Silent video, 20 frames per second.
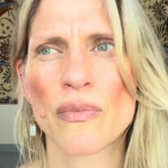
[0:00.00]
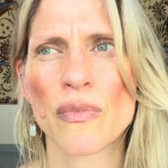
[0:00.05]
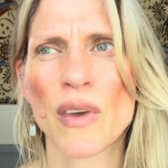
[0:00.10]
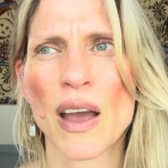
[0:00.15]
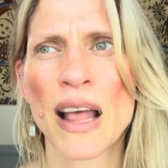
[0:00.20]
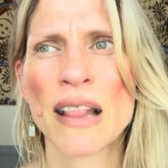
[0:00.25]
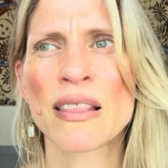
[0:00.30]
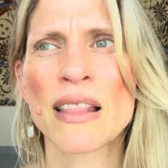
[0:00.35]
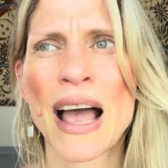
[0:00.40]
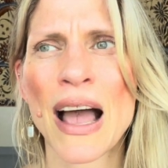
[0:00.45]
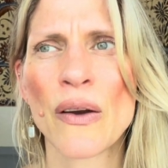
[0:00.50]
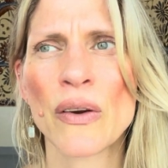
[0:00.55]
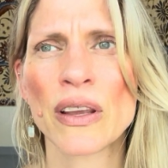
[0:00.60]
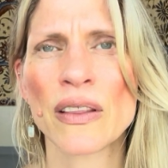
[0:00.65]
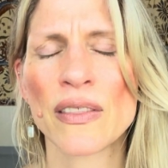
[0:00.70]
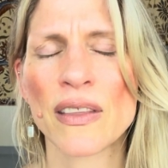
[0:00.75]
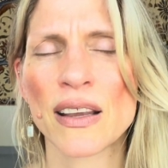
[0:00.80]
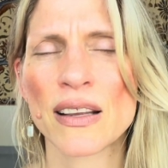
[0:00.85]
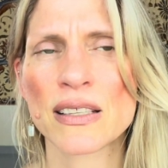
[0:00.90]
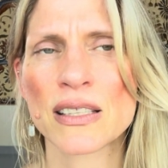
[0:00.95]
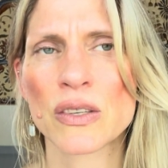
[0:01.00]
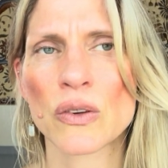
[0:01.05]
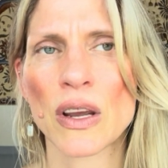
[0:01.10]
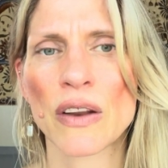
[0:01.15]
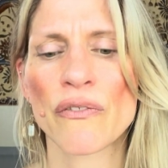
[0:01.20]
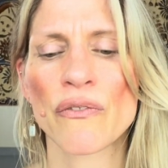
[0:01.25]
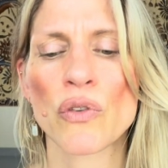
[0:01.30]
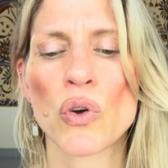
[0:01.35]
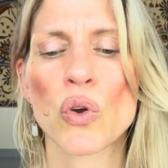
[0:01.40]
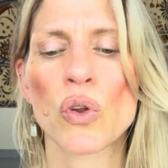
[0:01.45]
Allowing things to
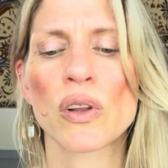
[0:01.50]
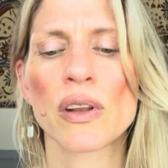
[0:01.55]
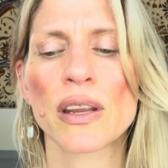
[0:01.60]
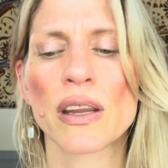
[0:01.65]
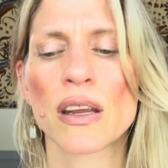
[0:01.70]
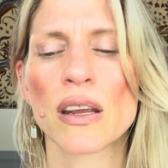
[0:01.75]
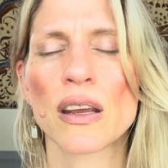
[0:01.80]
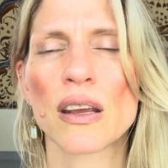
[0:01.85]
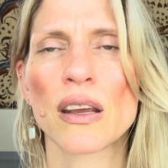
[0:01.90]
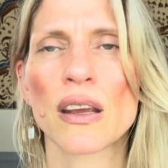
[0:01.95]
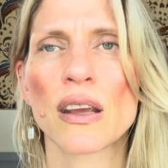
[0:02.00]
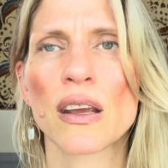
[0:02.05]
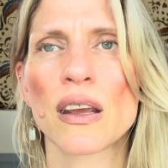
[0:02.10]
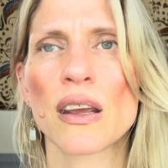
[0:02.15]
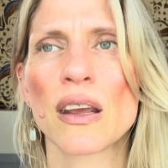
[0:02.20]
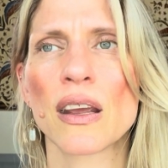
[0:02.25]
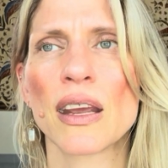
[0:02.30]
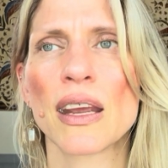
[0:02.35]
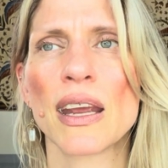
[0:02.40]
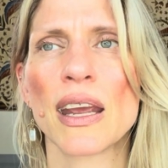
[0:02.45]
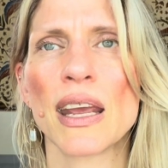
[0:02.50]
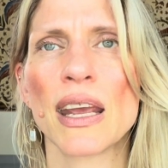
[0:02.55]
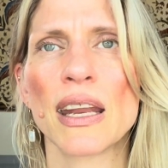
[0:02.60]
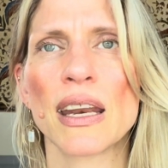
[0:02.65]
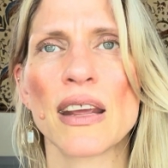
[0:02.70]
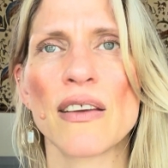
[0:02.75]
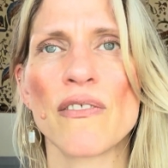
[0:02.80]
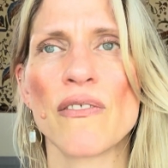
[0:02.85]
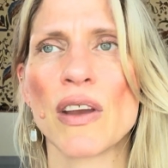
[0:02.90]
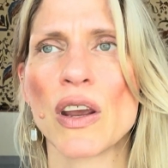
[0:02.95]
unfold in
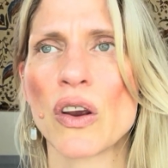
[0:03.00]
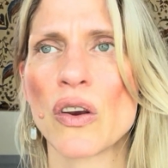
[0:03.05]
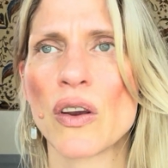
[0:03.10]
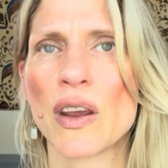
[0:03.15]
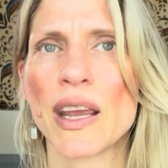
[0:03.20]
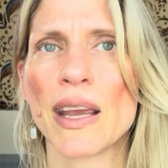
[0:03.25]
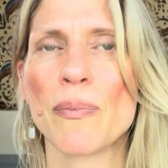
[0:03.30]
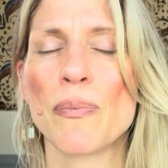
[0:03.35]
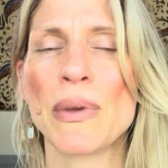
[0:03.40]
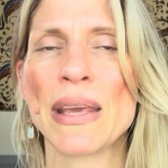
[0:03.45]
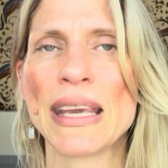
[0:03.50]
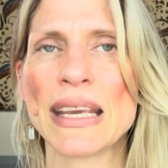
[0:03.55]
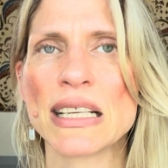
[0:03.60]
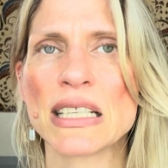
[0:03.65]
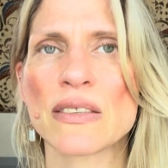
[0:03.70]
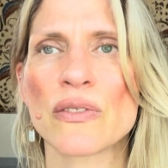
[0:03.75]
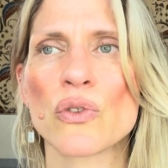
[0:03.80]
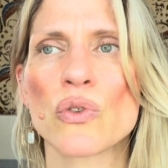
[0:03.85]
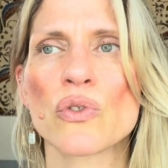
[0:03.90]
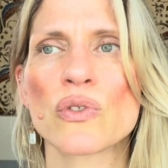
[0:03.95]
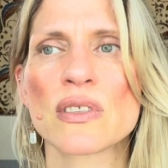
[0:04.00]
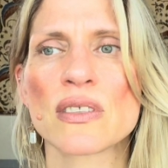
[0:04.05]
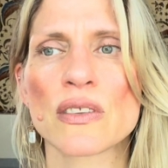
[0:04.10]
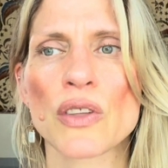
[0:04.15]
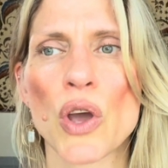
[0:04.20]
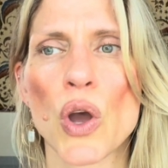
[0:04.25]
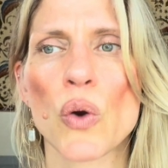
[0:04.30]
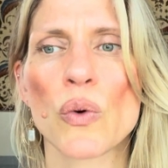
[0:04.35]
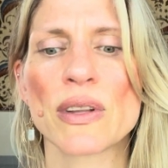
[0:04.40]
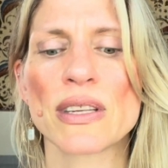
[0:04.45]
a very peaceful,
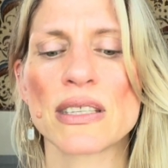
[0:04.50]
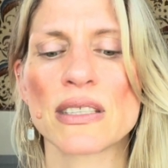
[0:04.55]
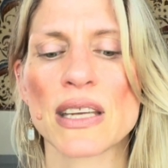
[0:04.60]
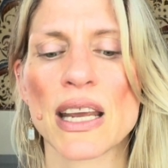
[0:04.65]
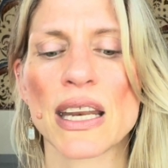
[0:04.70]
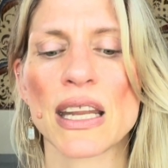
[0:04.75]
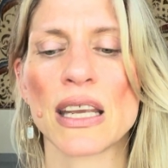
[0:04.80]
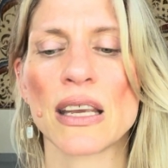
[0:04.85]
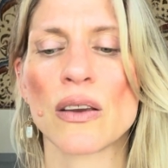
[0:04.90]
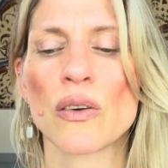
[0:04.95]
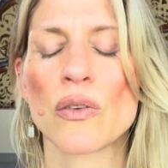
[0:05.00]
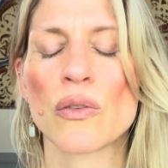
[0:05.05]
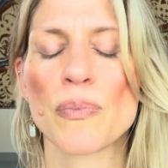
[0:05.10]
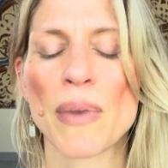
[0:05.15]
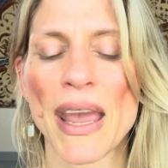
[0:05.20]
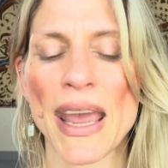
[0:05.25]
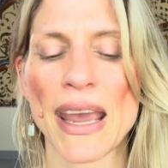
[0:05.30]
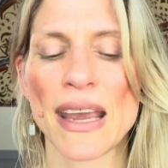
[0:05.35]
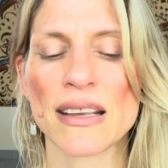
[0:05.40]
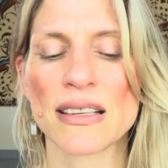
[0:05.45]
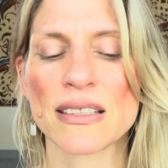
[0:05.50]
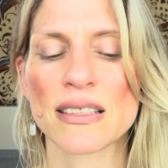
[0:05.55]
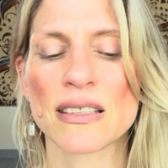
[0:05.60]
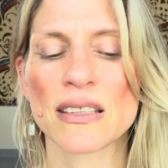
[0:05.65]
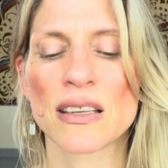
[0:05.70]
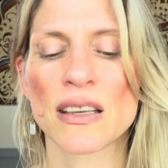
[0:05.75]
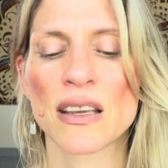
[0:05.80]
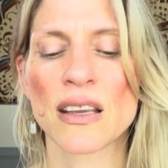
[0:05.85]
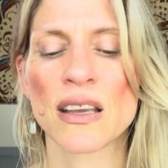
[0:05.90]
slow and steady pace.